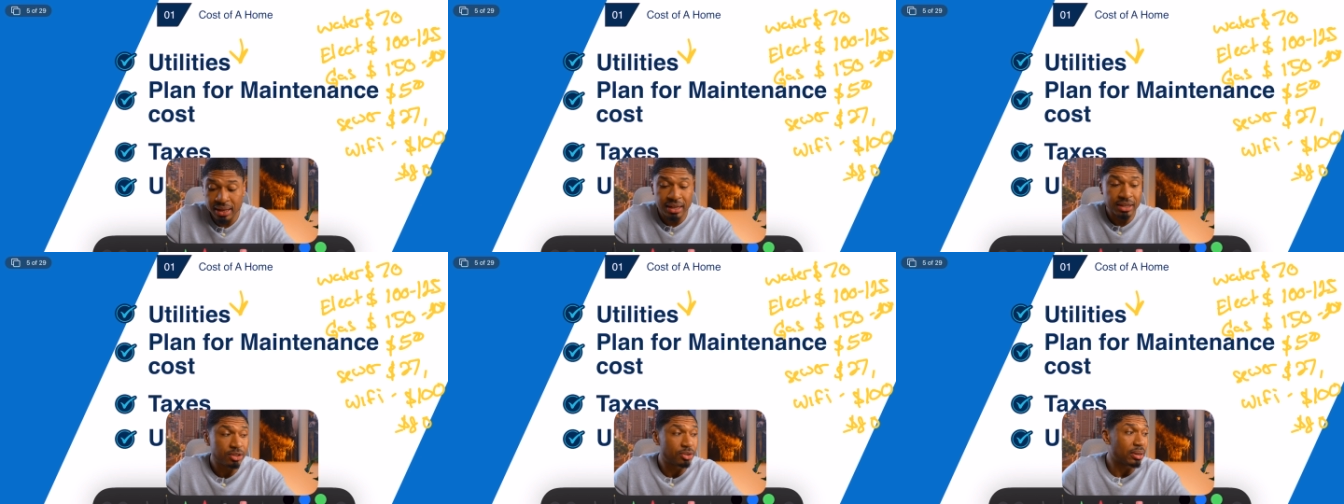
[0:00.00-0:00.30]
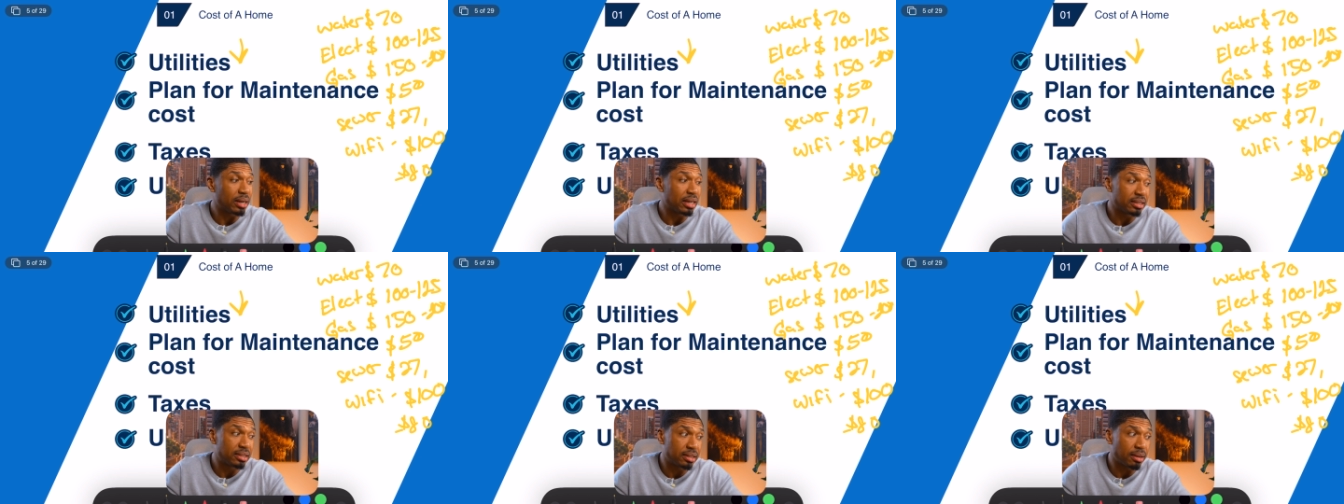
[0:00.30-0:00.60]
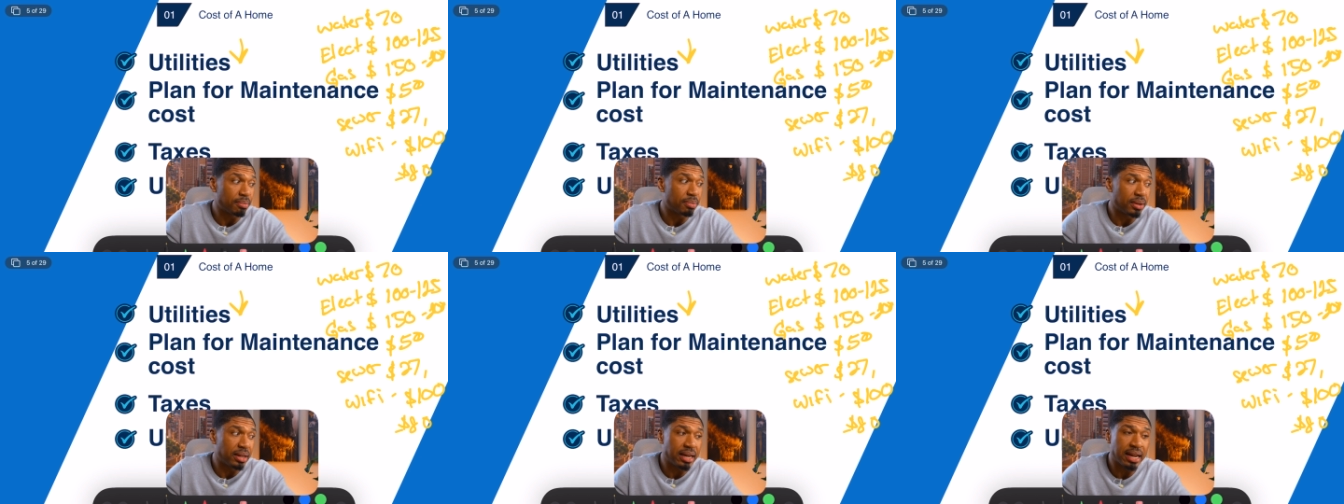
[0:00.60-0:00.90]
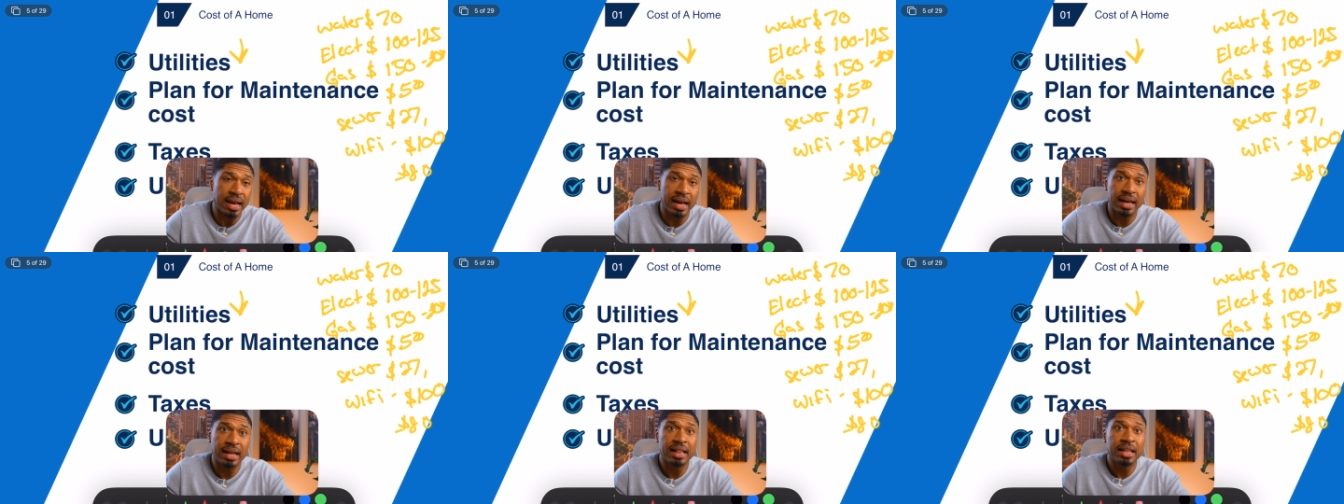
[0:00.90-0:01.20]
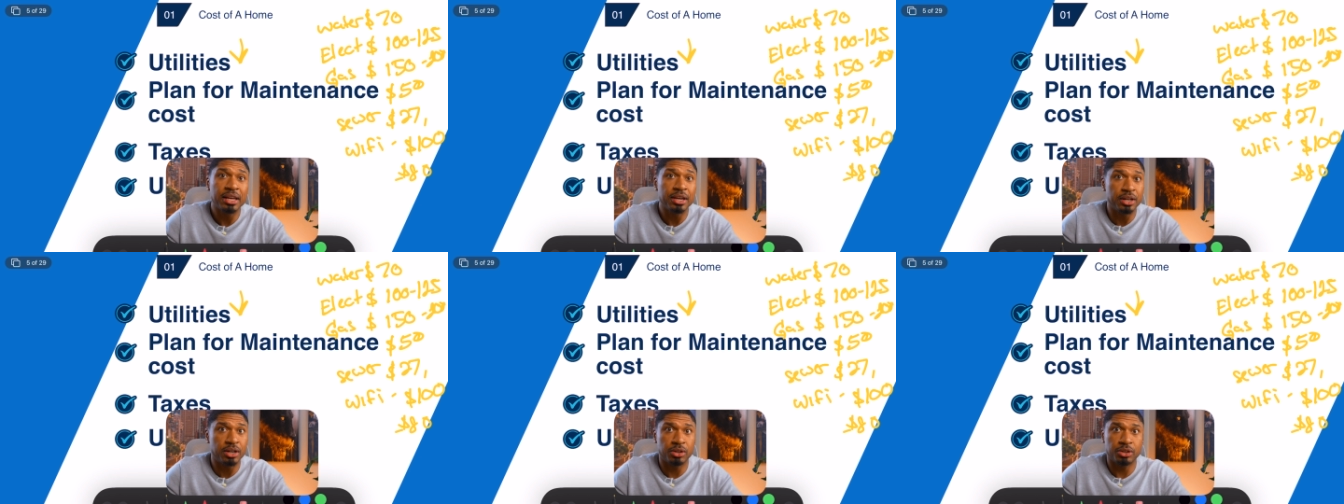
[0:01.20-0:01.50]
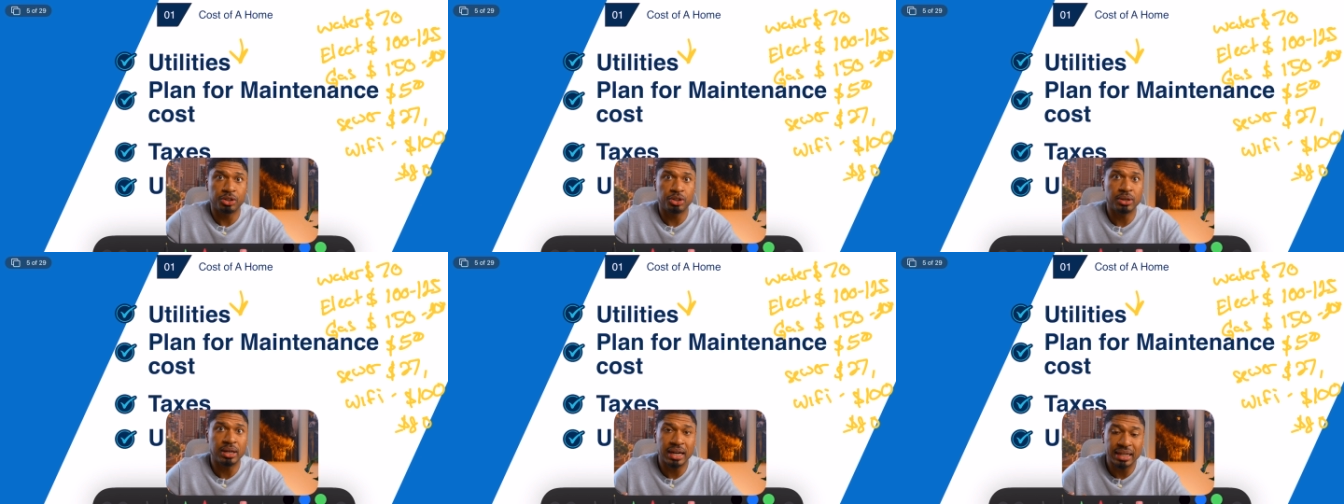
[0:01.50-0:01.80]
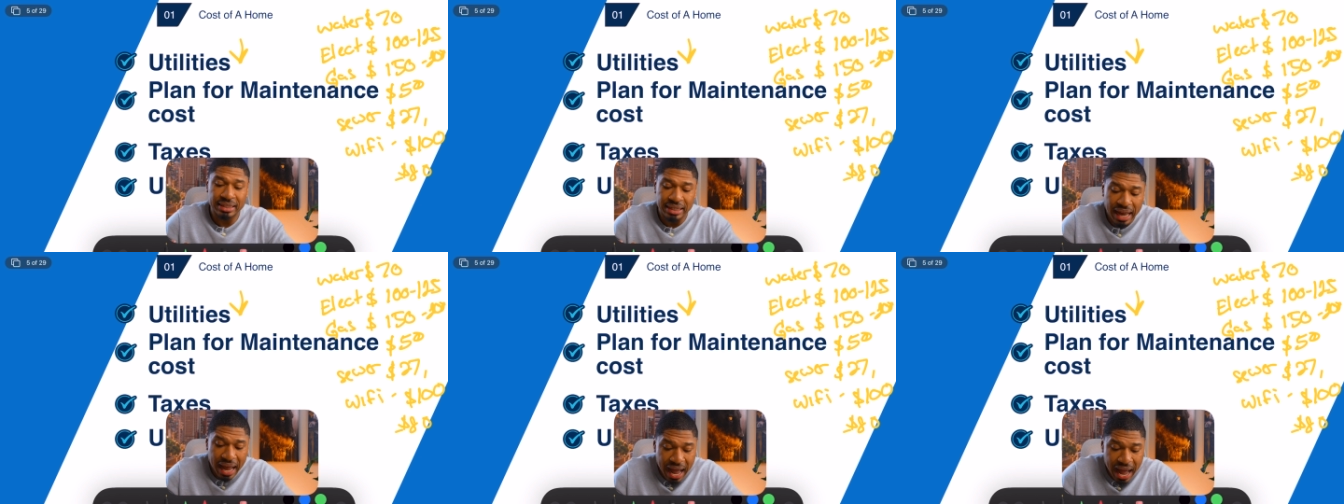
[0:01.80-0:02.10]
So that's something that, you
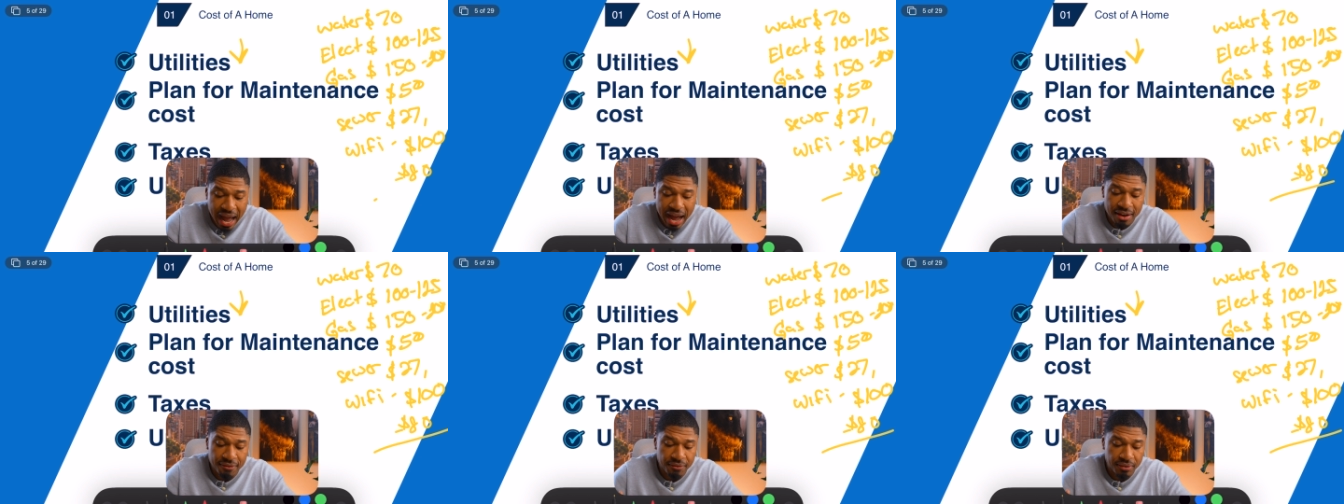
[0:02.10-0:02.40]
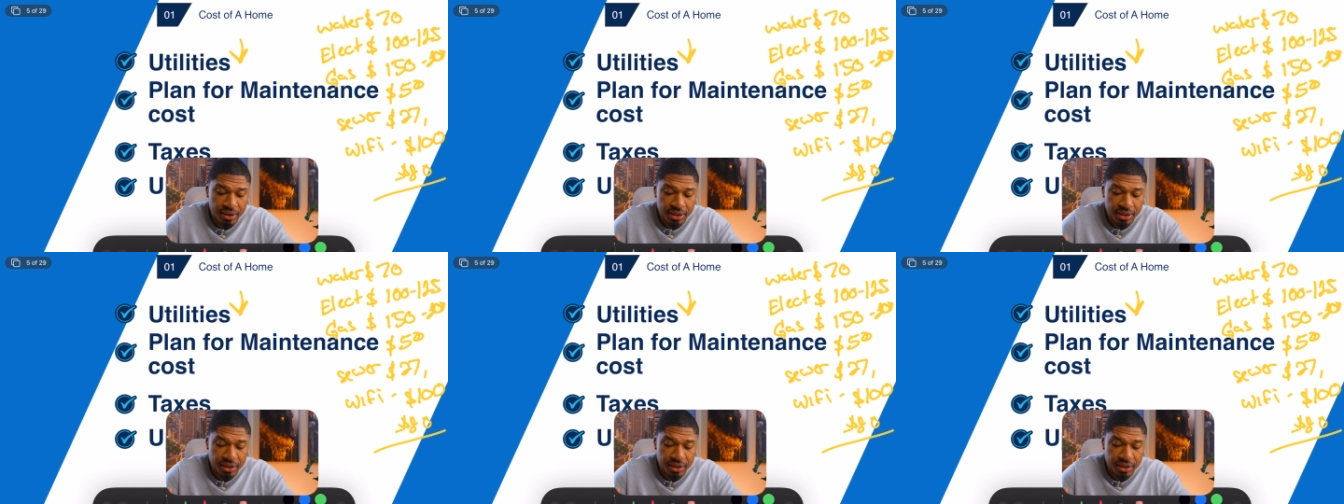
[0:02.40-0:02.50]
guys have